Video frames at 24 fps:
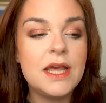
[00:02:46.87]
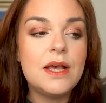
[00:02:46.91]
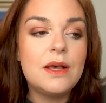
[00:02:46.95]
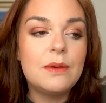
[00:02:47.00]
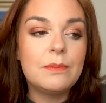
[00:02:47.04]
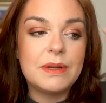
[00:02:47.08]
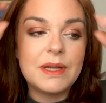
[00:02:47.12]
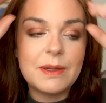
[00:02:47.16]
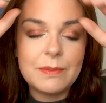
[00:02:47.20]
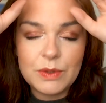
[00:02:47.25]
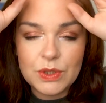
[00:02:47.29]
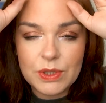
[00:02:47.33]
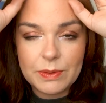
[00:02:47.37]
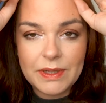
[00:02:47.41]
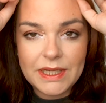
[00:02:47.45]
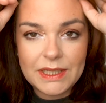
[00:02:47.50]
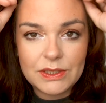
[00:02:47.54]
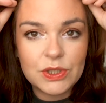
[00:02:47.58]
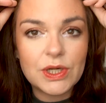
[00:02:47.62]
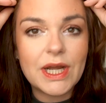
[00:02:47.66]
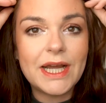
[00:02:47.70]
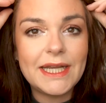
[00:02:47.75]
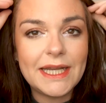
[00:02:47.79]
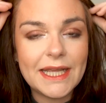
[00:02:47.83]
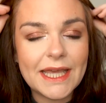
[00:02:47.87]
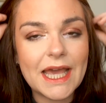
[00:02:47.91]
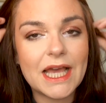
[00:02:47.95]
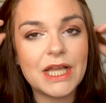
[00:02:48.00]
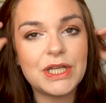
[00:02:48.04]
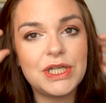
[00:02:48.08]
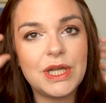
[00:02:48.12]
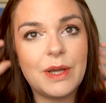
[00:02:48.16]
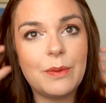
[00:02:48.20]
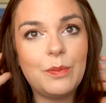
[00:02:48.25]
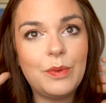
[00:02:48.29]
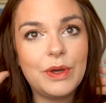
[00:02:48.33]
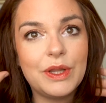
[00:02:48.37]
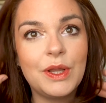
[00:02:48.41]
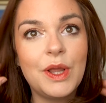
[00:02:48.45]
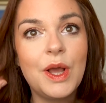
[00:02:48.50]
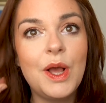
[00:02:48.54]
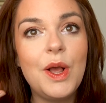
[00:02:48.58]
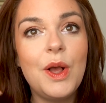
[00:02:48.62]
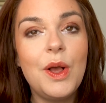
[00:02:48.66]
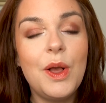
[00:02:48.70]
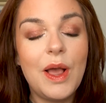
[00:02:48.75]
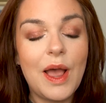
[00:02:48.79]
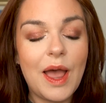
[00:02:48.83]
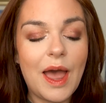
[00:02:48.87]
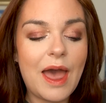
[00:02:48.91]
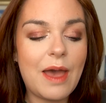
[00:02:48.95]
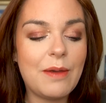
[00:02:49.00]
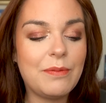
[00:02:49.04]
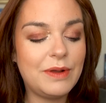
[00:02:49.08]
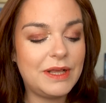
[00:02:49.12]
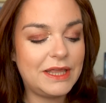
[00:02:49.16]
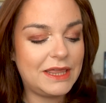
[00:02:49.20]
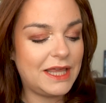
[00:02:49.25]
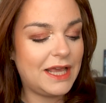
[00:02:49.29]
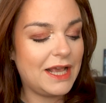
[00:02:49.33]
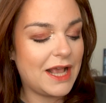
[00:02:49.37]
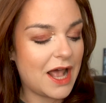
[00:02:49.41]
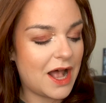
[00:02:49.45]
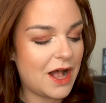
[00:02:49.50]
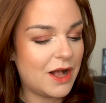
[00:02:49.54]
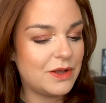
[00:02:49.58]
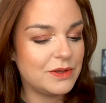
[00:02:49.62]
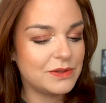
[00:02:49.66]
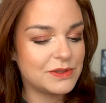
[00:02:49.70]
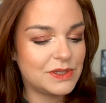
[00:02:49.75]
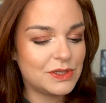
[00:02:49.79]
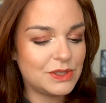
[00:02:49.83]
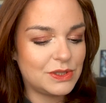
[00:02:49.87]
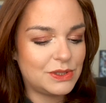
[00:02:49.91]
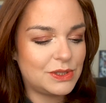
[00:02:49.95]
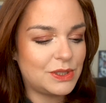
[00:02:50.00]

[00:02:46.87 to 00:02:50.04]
But I've been trying to catch up with everything else.